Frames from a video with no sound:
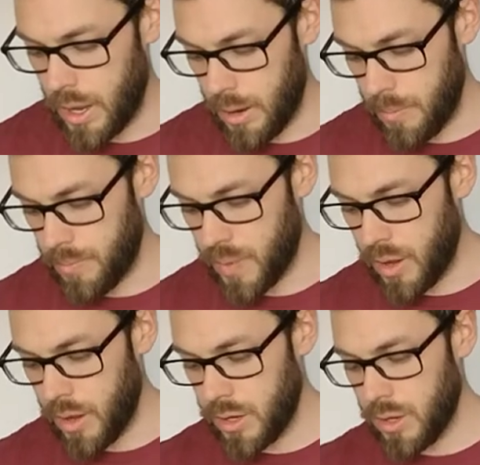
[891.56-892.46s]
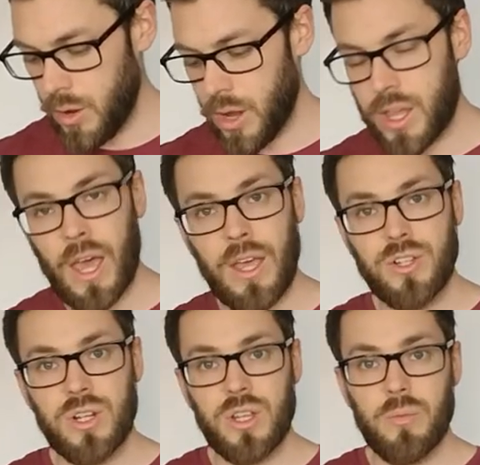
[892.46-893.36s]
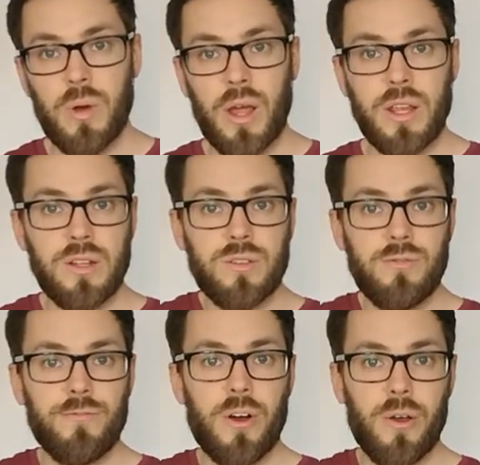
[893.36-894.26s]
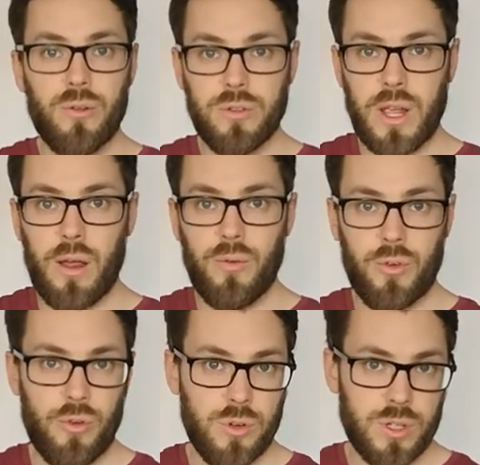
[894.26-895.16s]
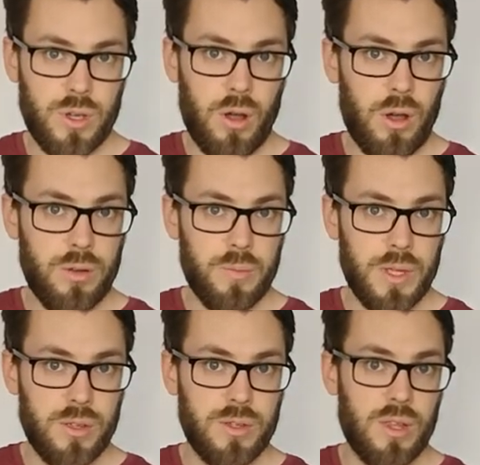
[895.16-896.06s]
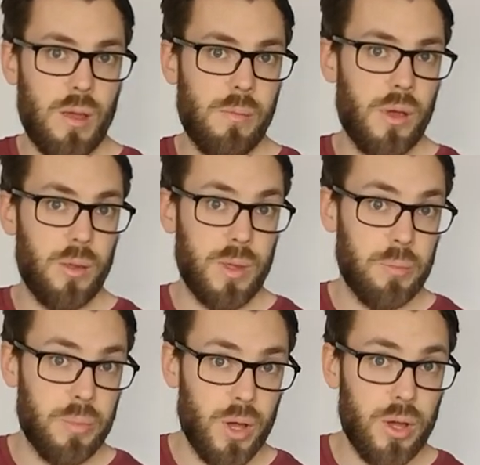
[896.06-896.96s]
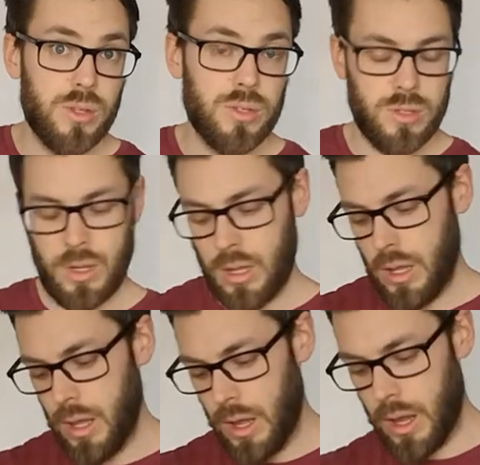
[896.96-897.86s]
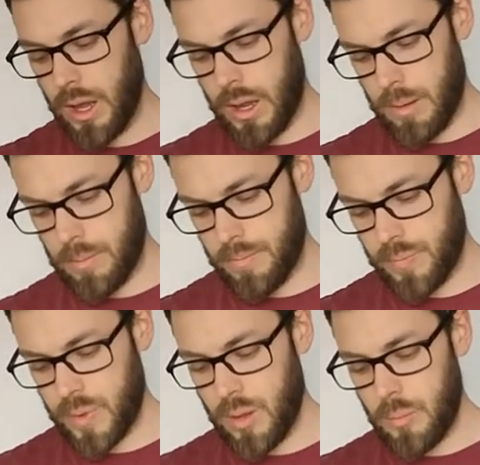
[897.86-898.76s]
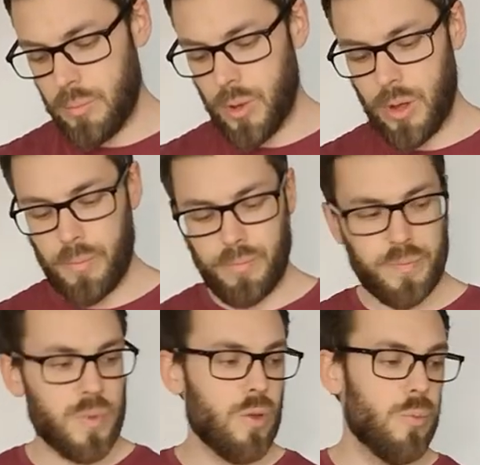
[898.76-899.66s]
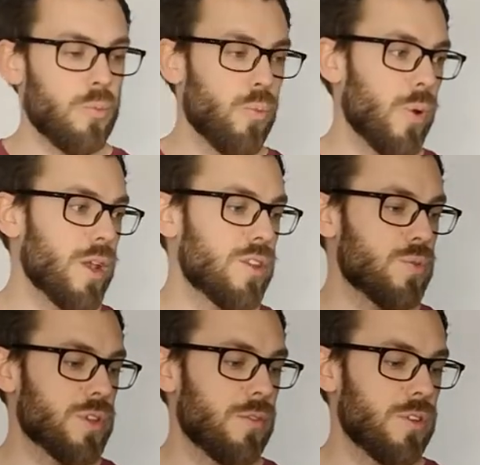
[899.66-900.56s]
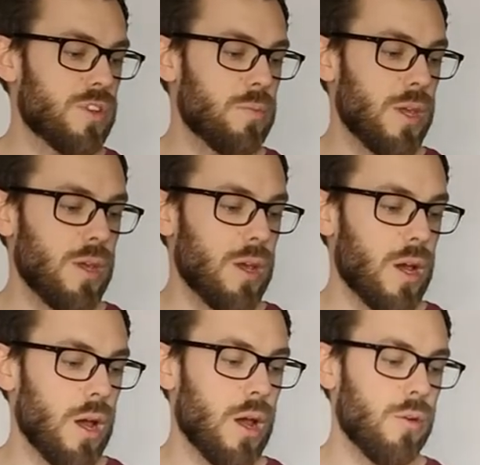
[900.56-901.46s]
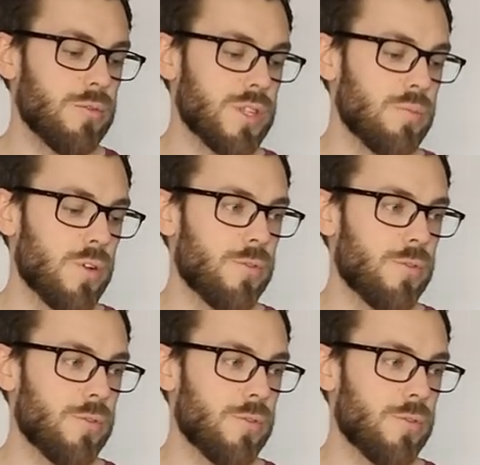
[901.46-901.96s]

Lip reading: Occasionally you might need to file down the cross guard because there may be burrs. But when this was given to me, obviously my